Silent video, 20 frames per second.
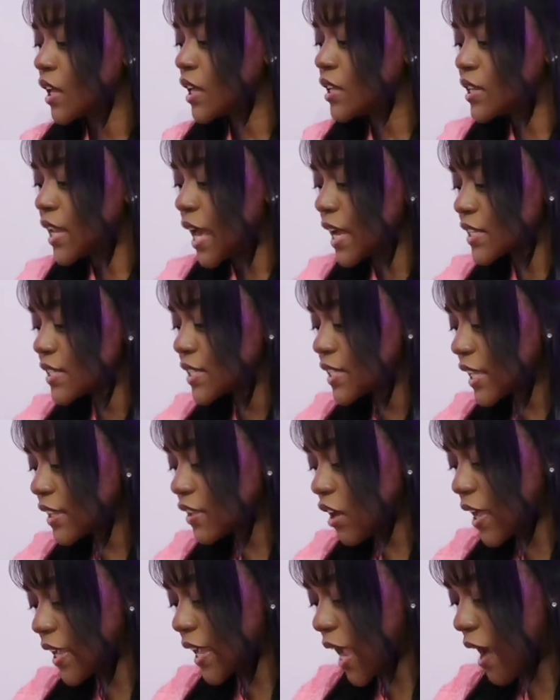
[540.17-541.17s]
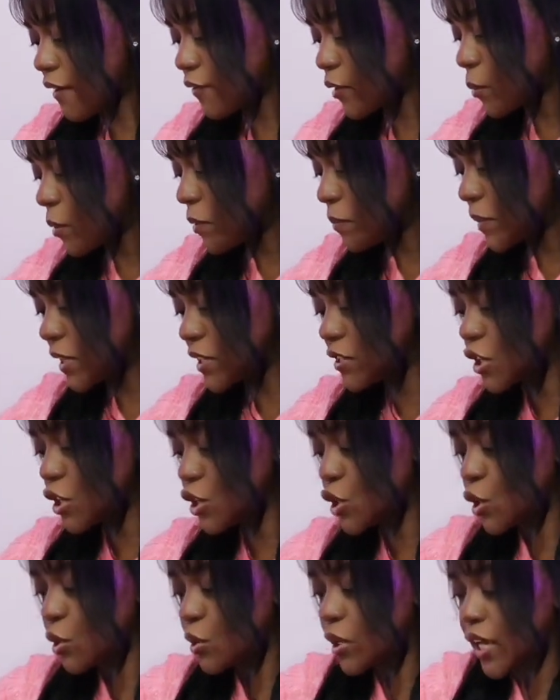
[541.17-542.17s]
Next thing that I carry with me to
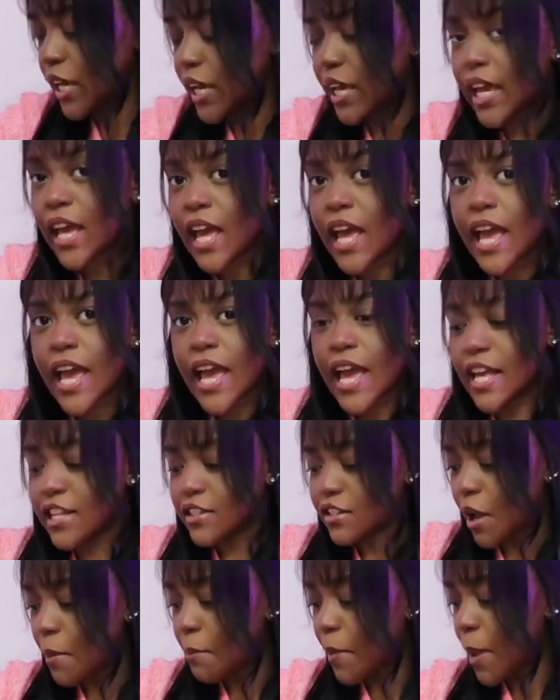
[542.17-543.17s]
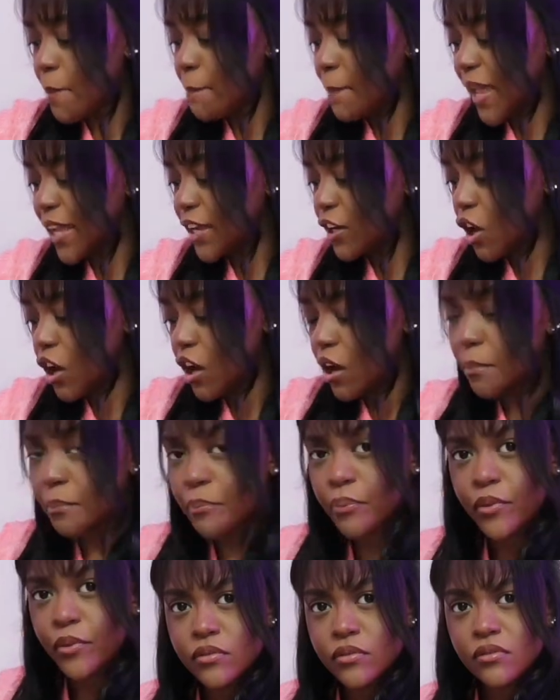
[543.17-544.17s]
uni is like my makeup
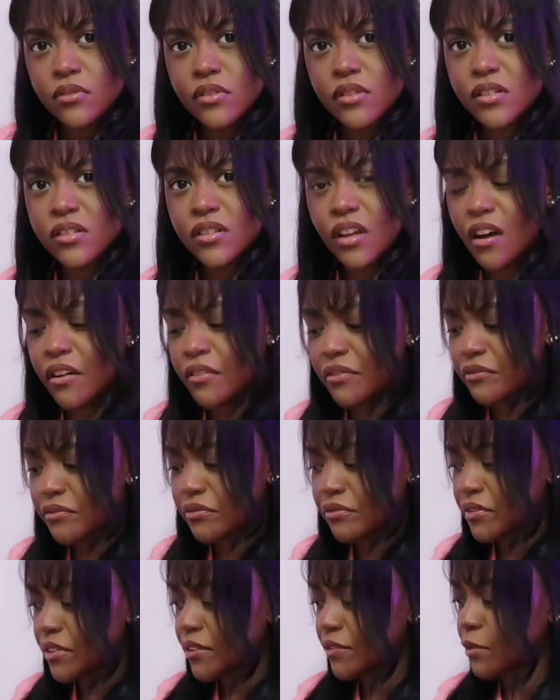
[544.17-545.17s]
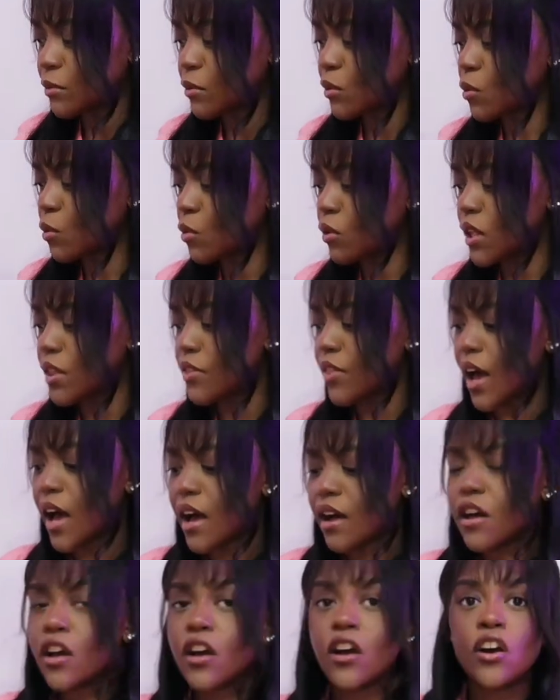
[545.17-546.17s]
stuff, if you want to call it
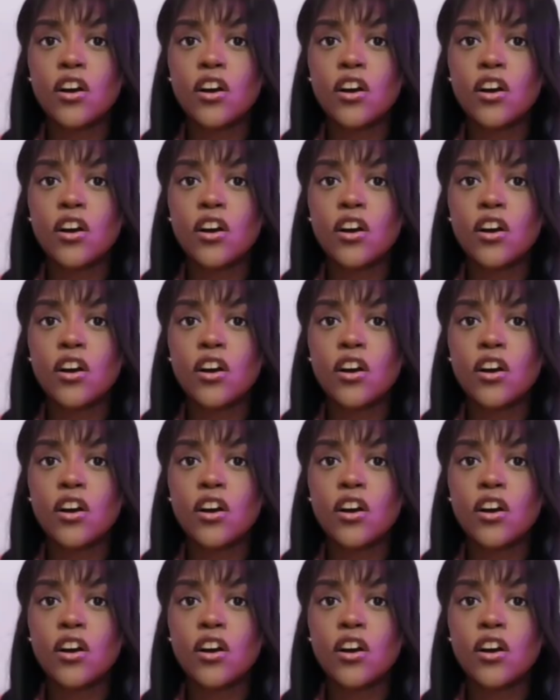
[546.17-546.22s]
that.